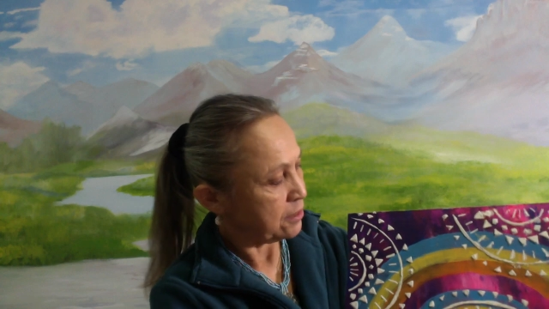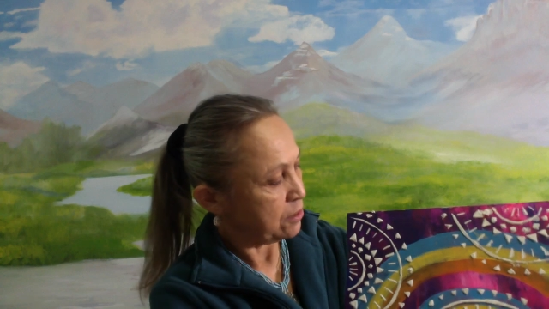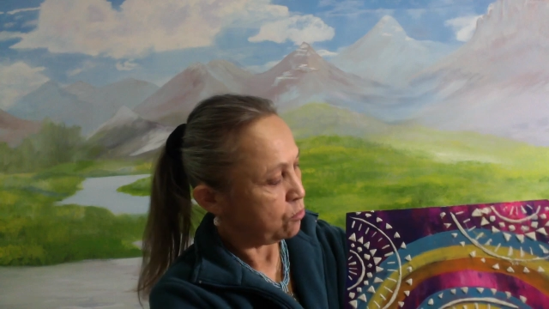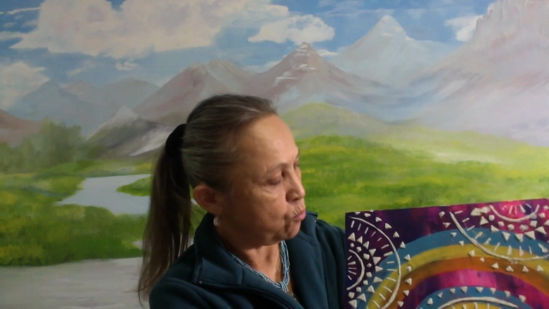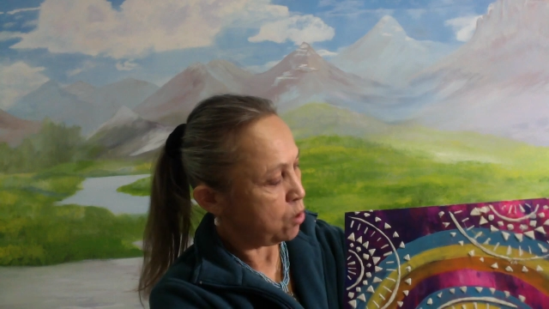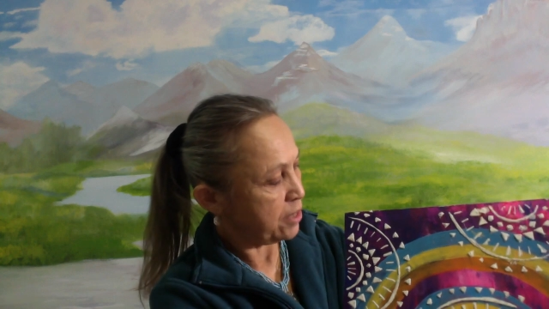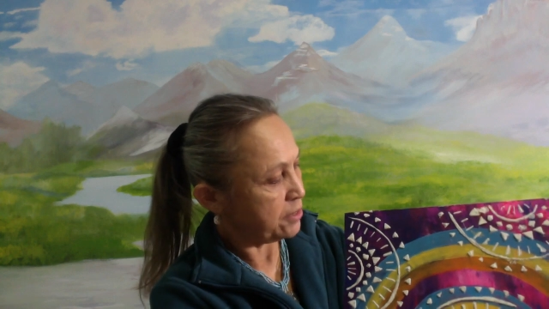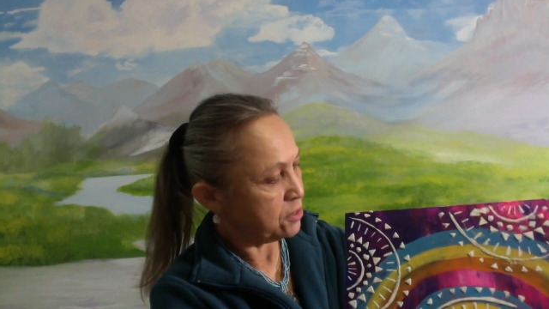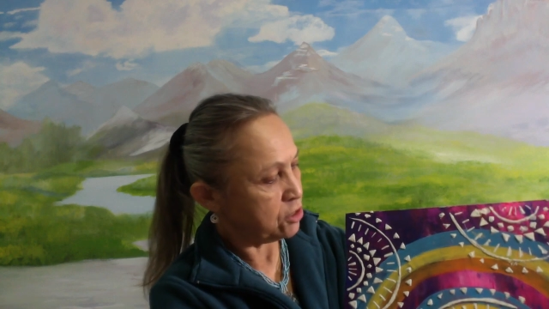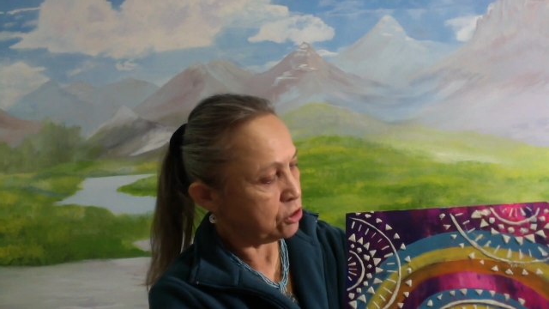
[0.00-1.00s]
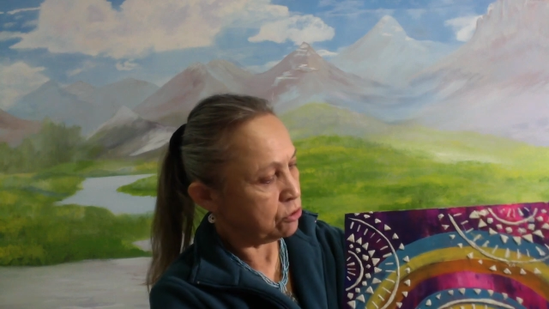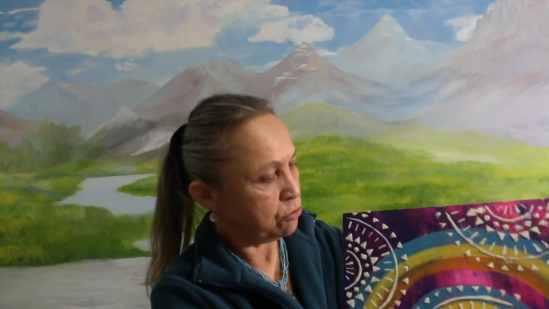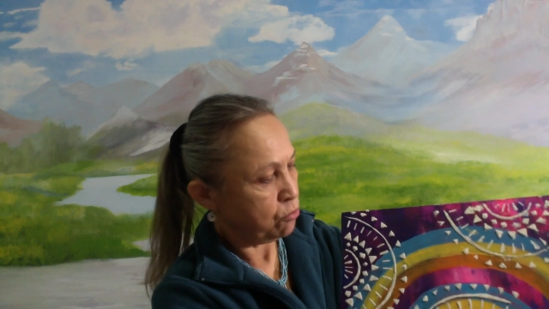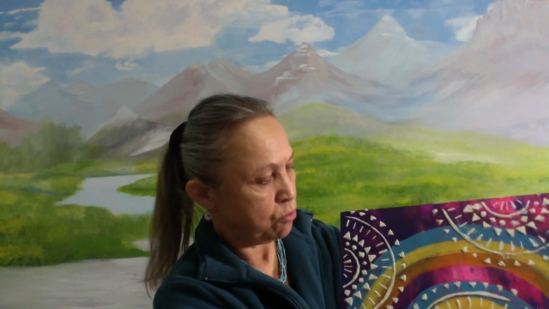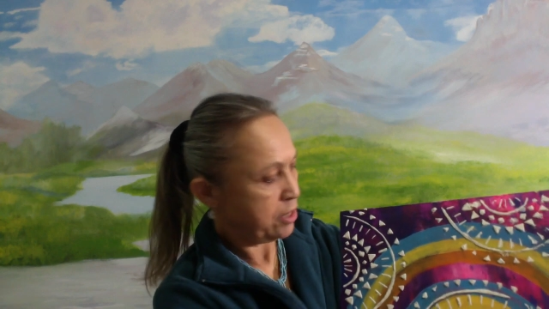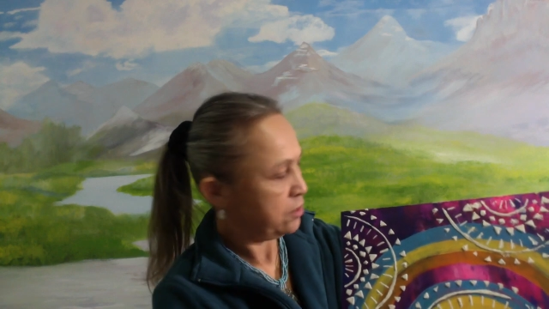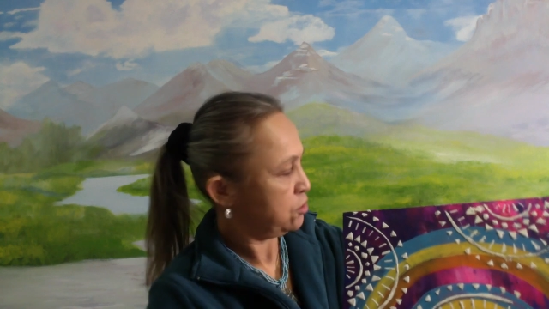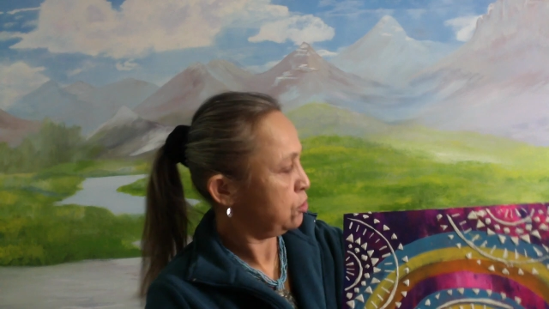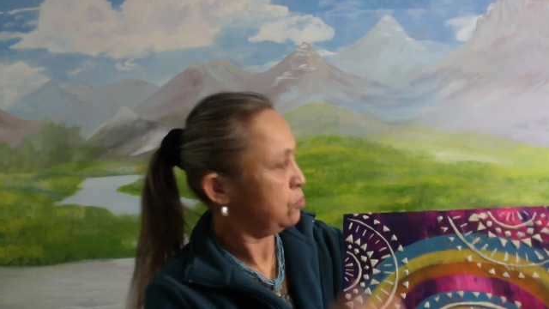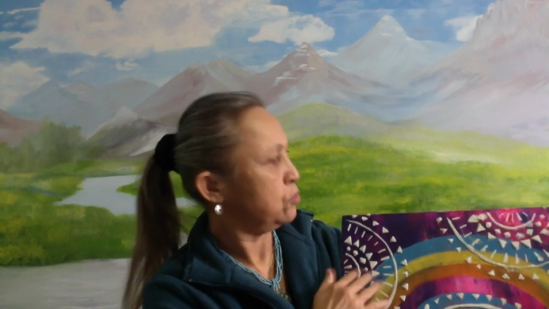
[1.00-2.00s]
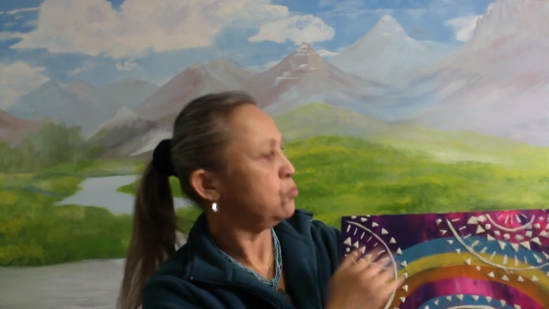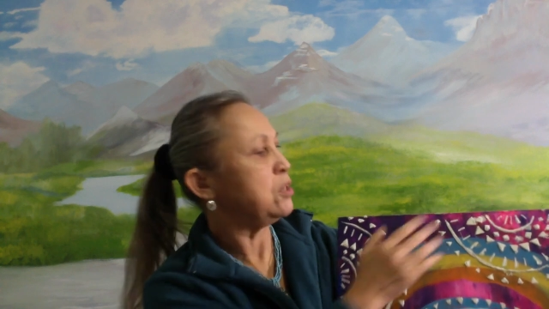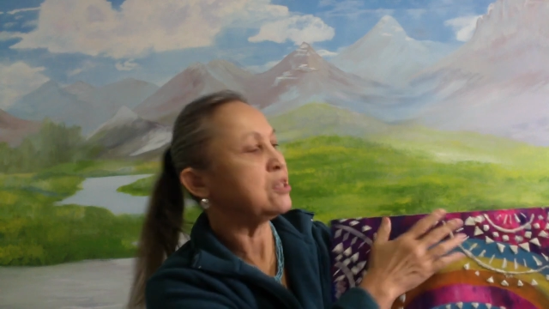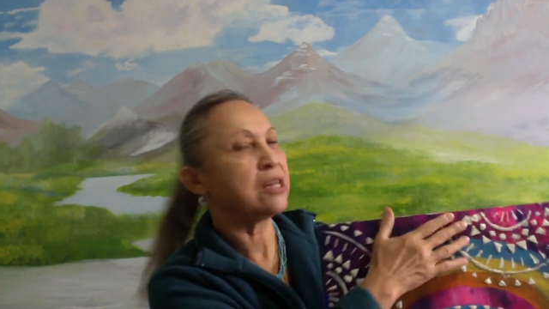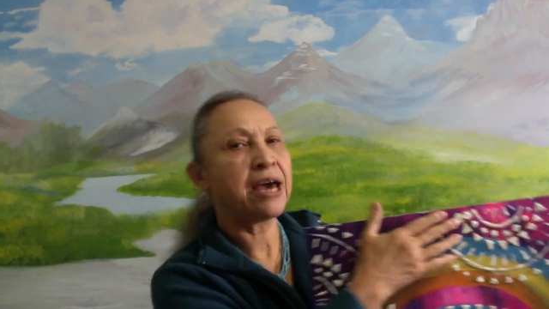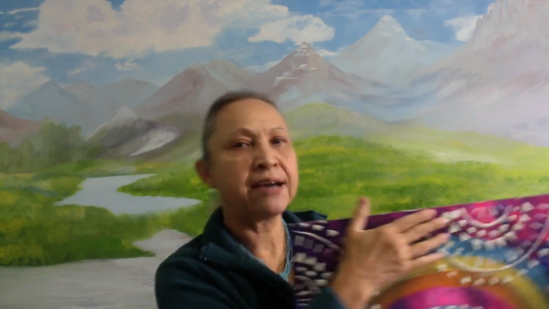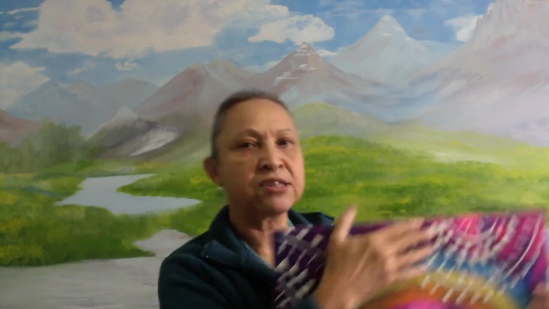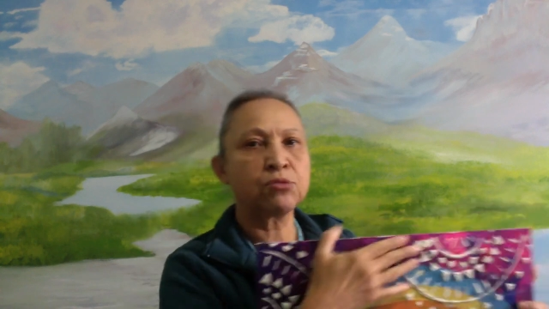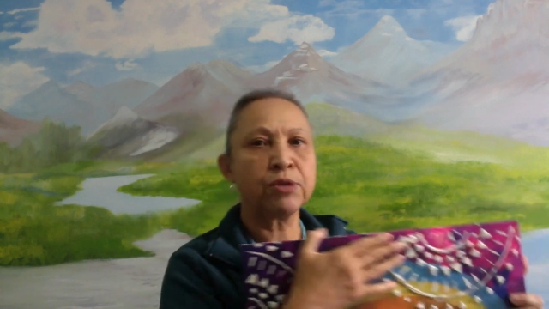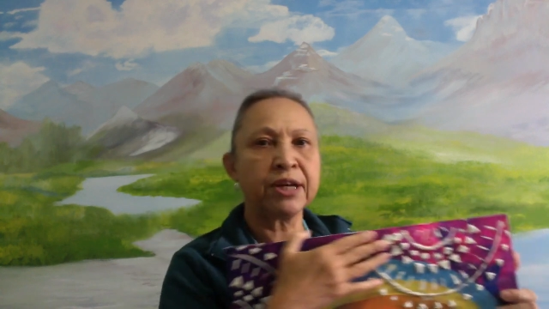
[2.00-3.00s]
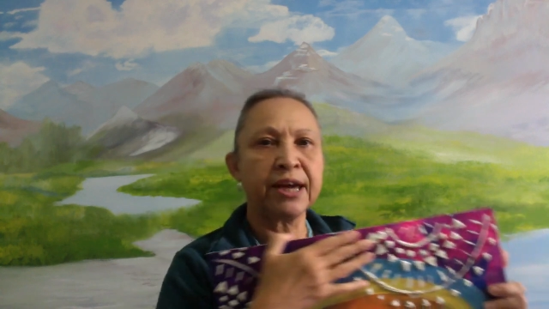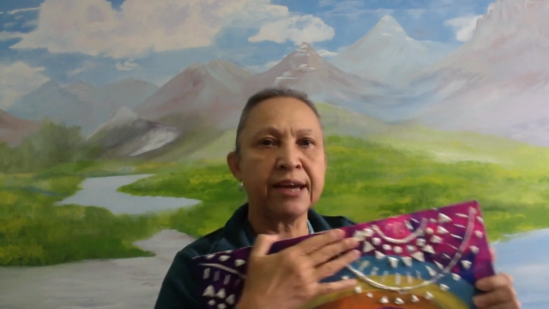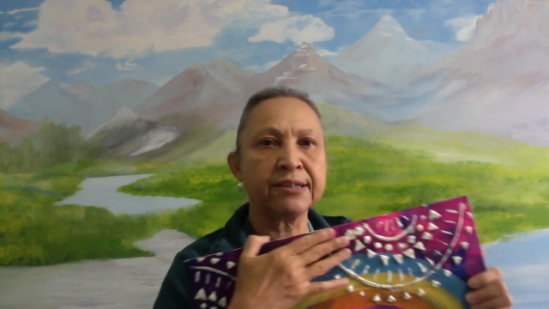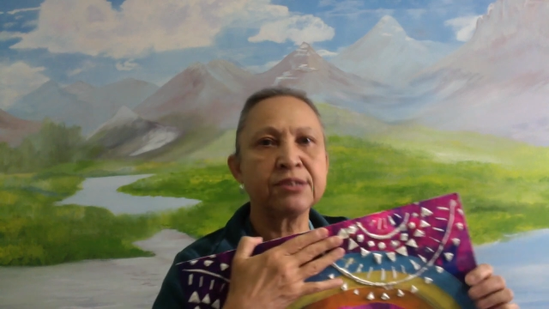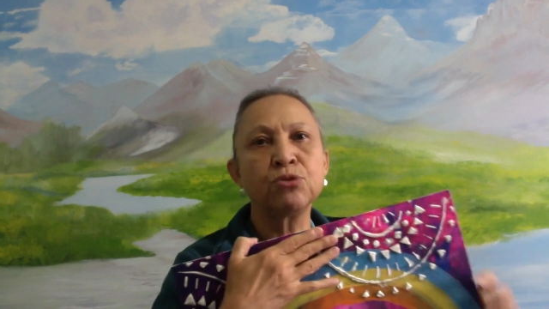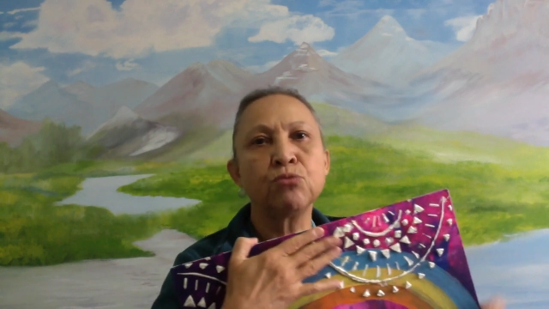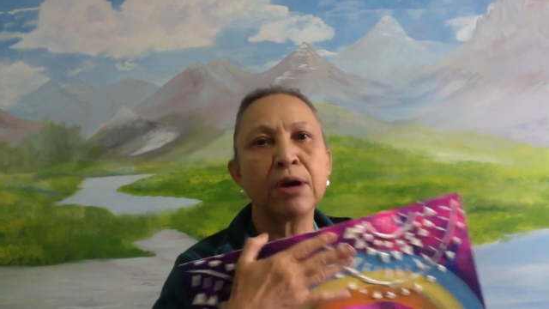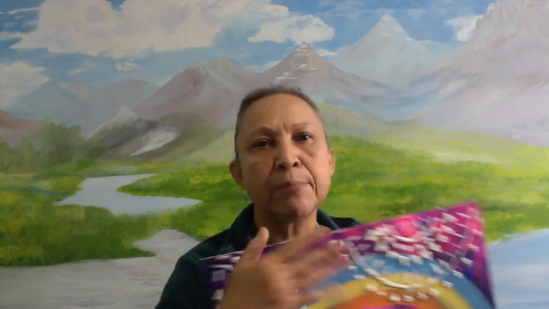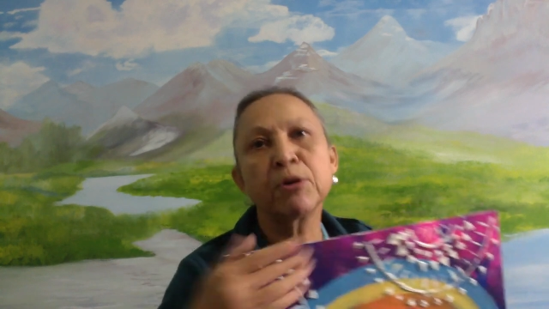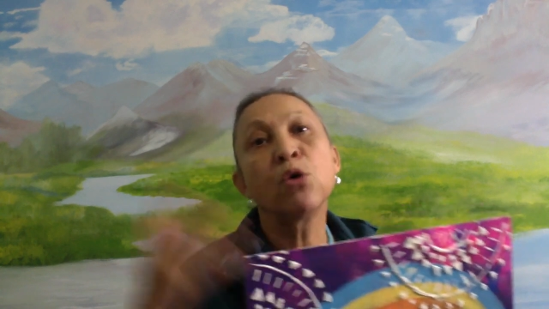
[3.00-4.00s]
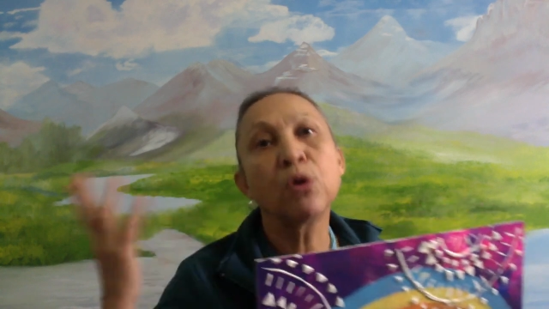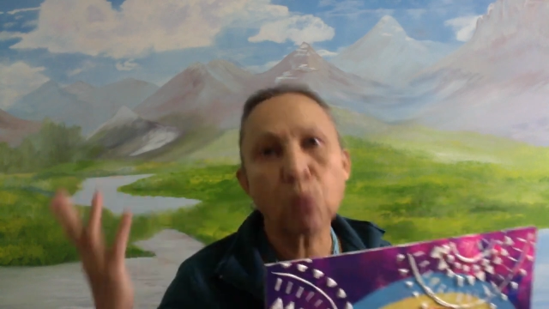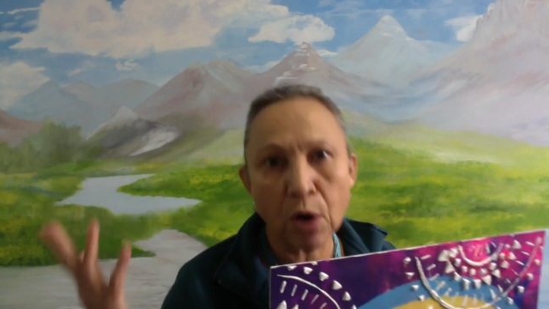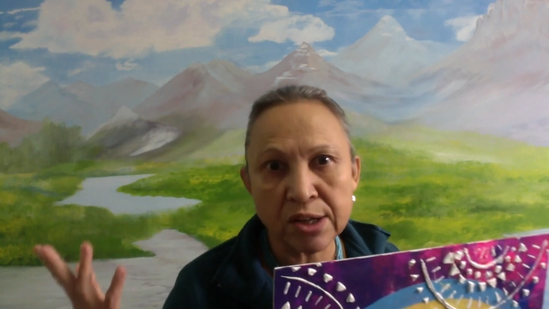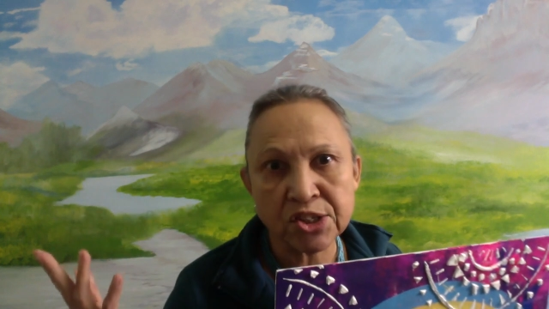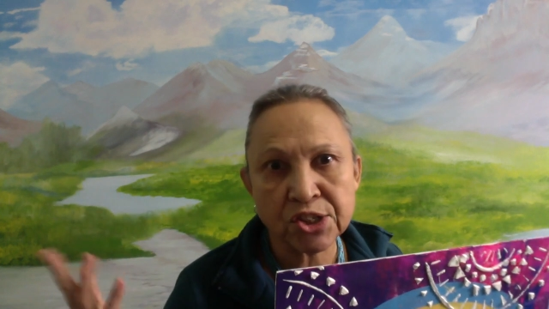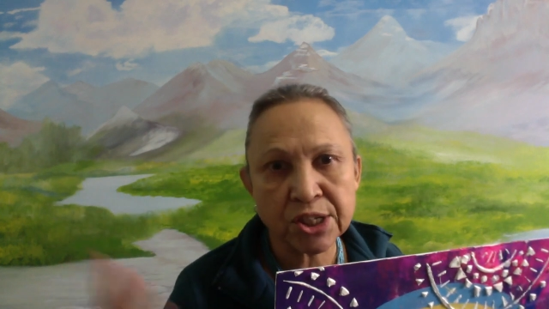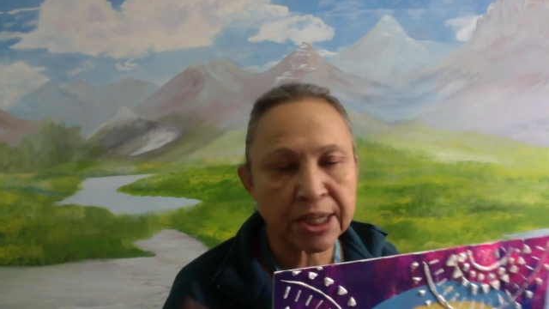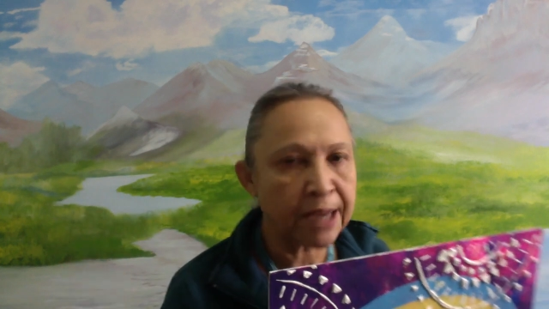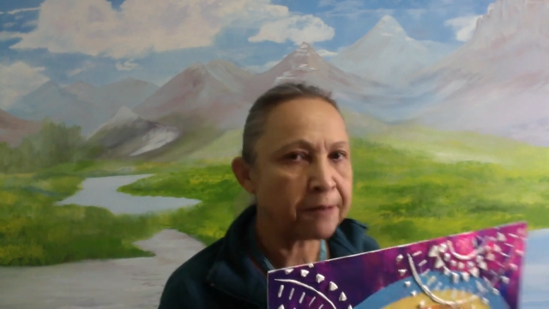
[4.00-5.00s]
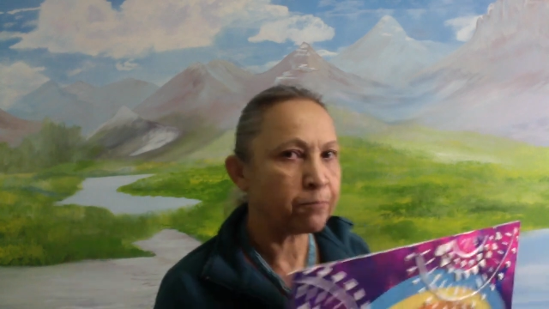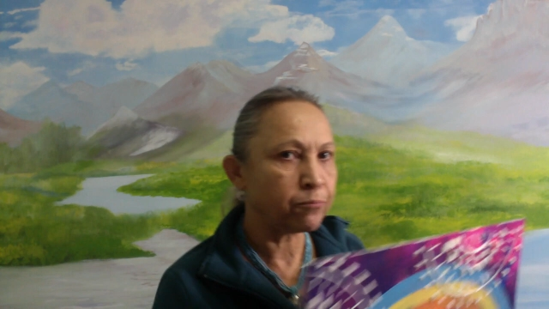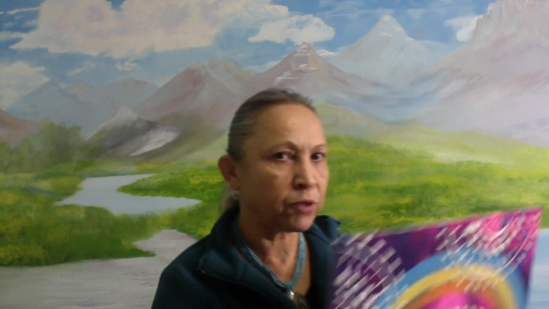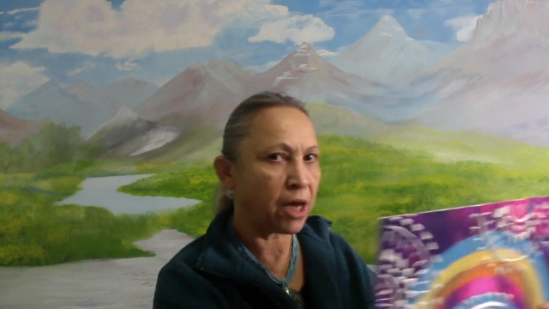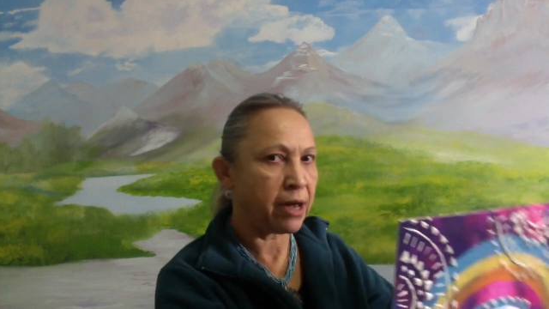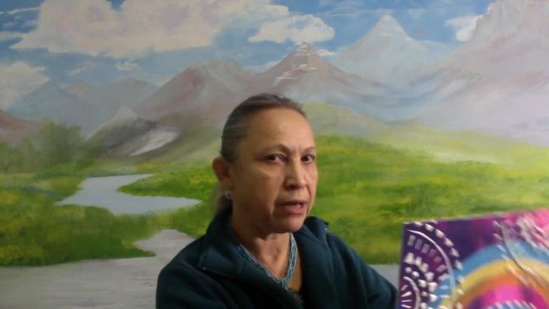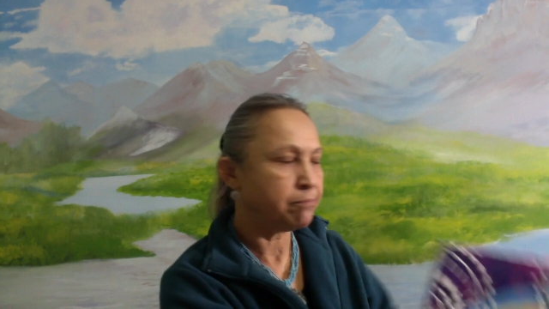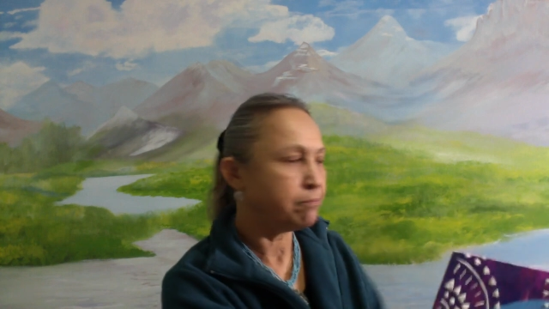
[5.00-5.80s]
1, 2, 1, 2, 3, the last one I had to go and wash it again, okay?